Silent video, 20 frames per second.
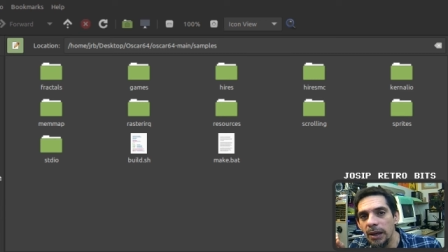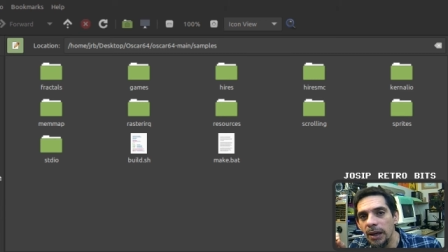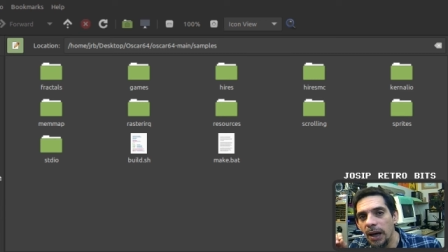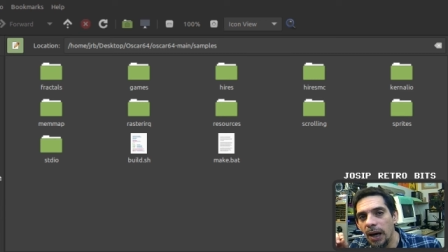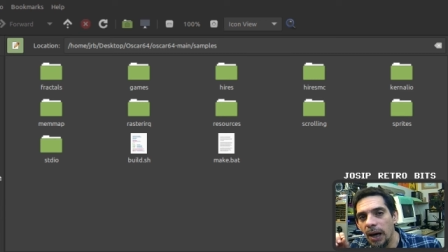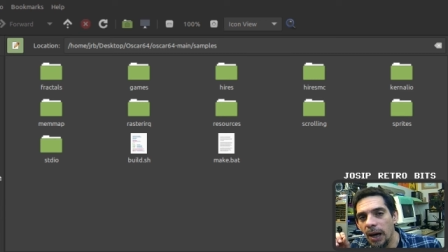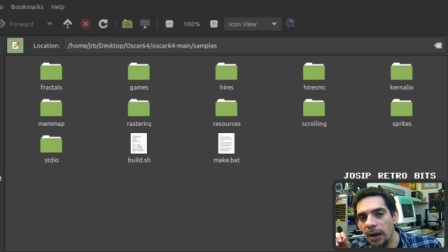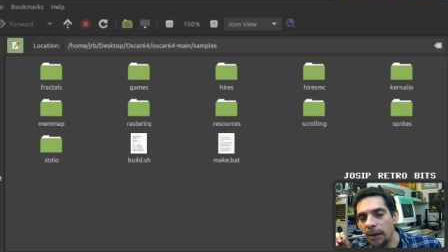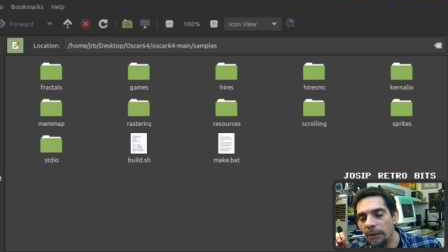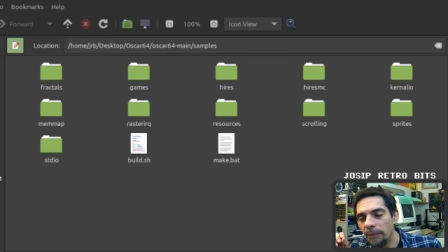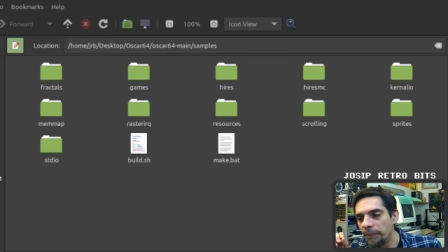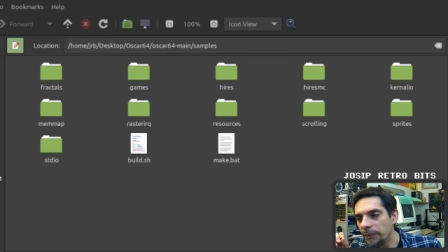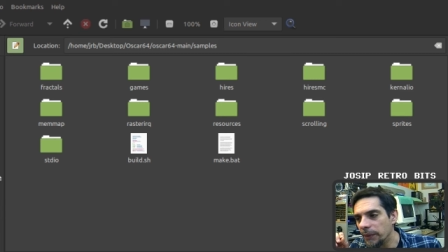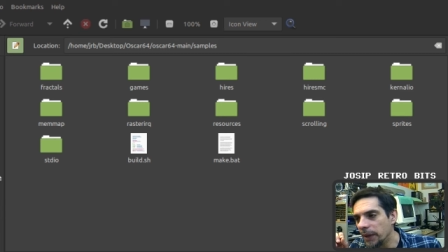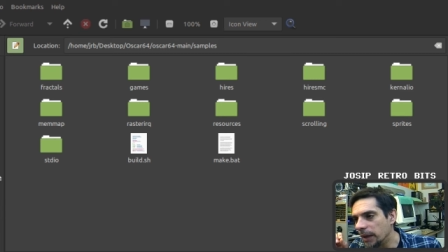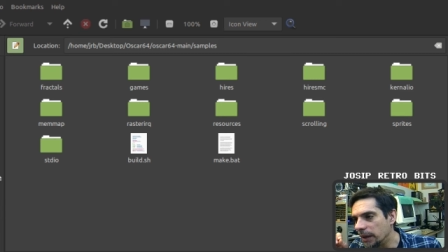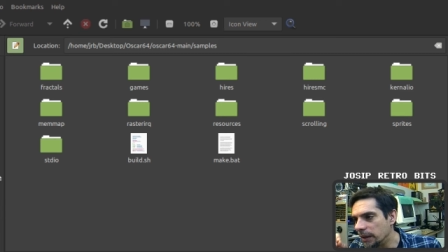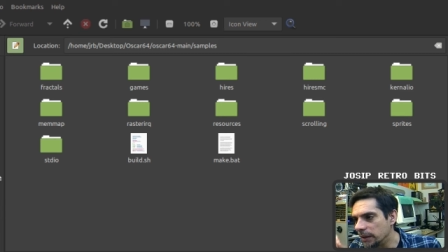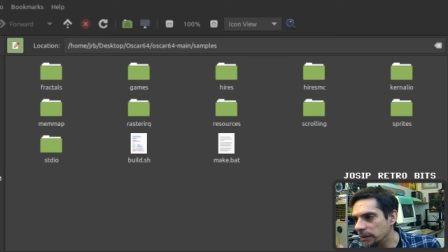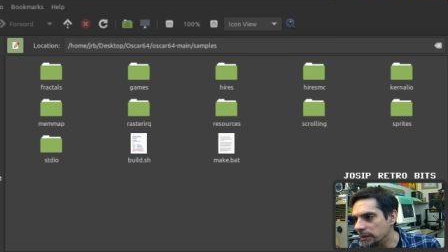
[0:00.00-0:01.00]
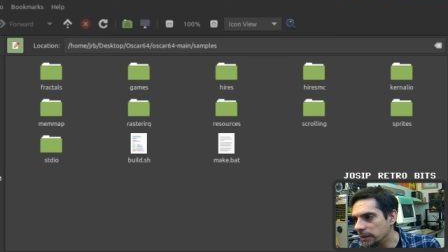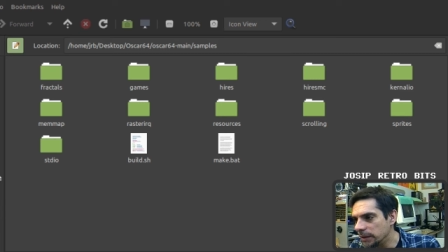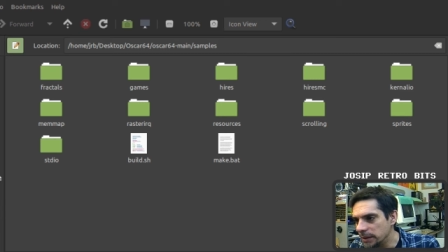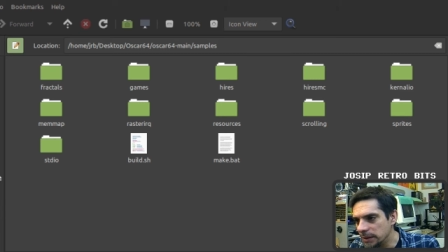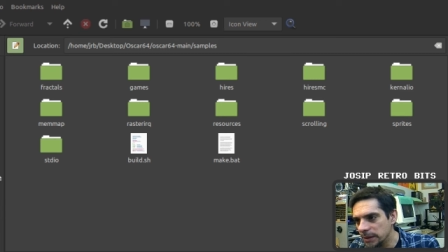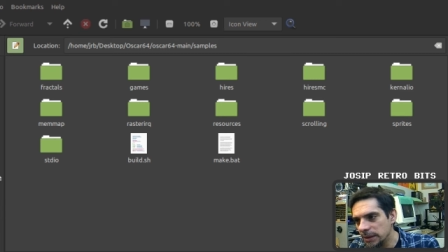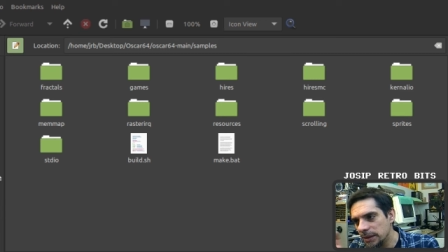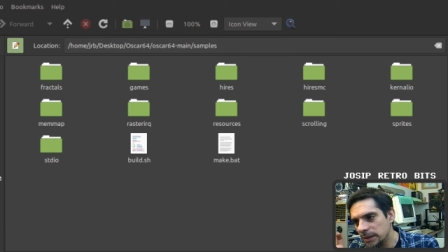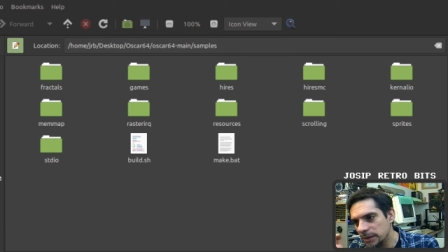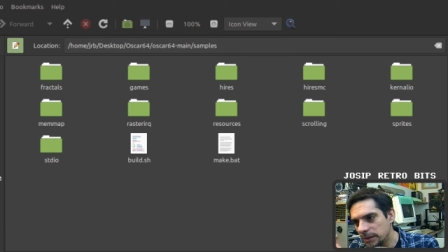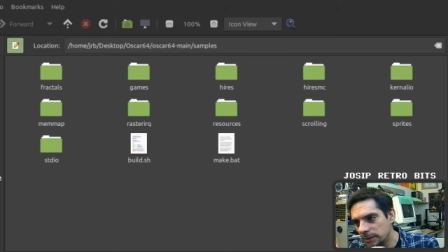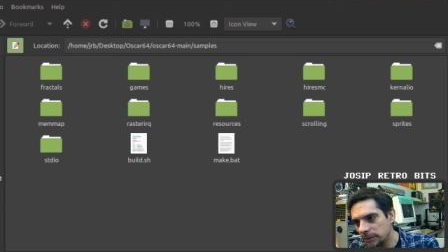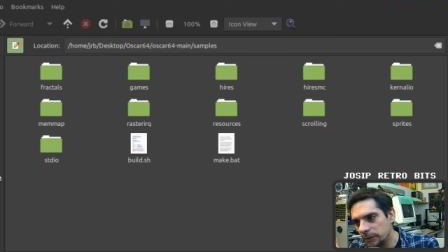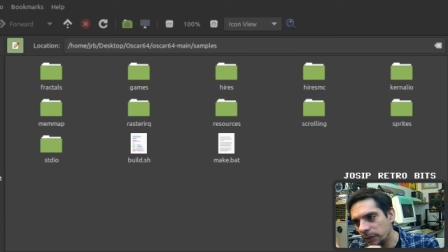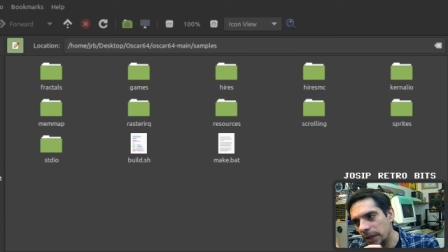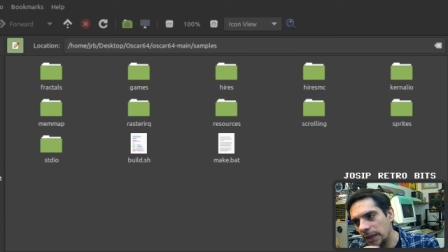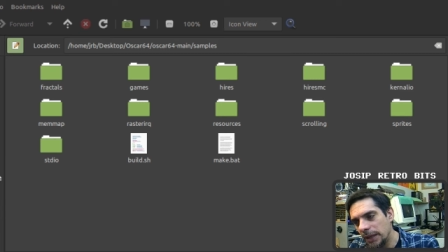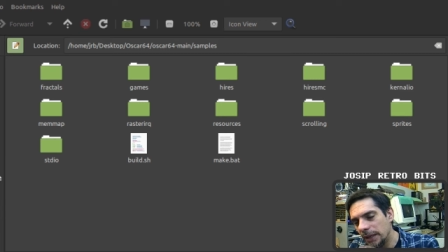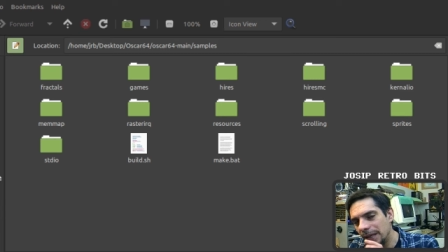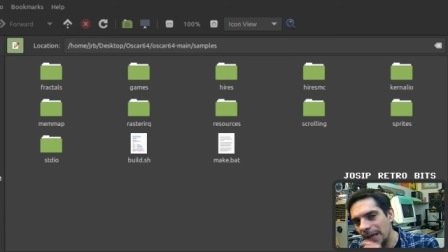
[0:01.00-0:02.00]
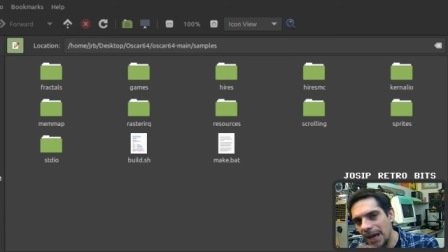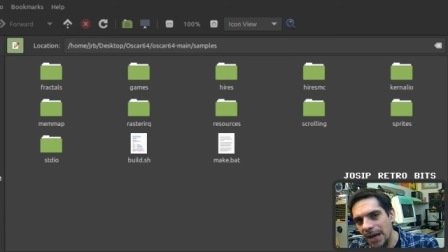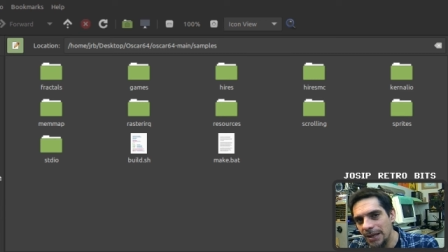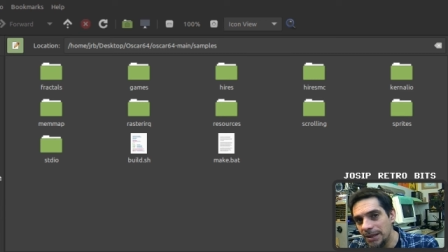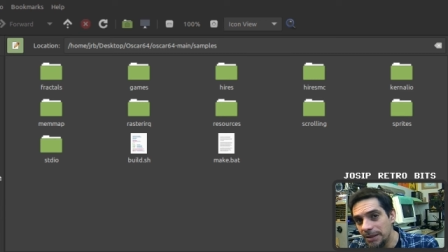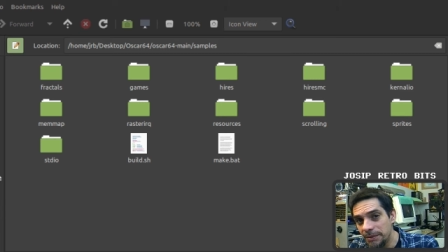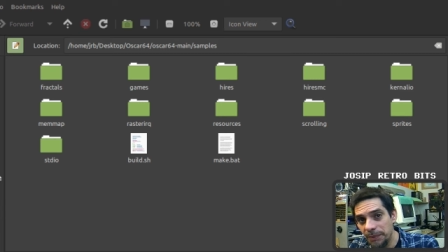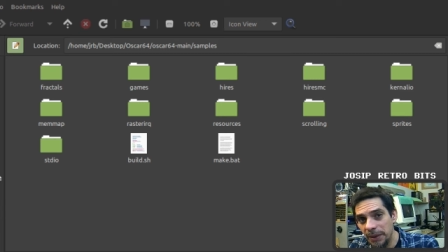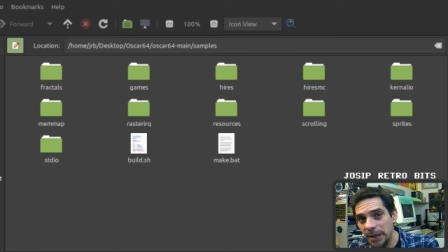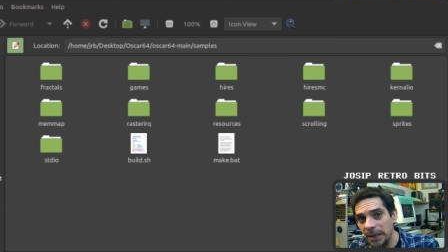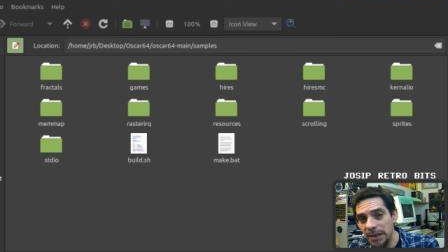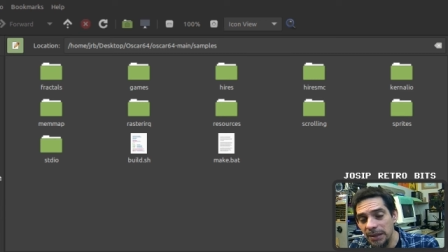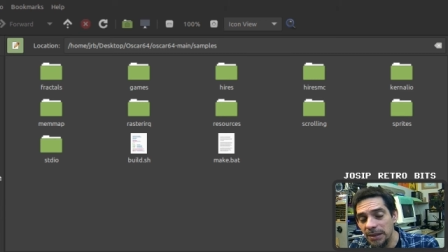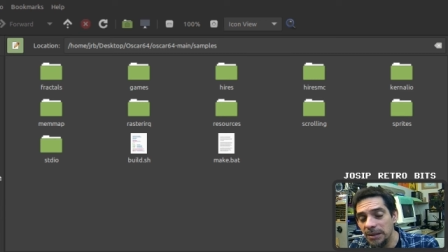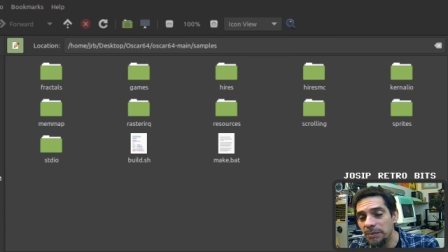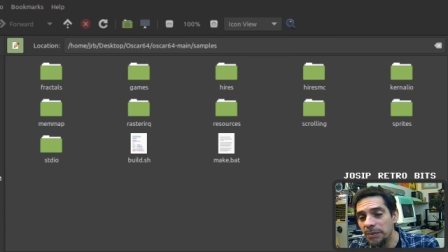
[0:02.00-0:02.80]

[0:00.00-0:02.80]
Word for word: Um, and this is really nice place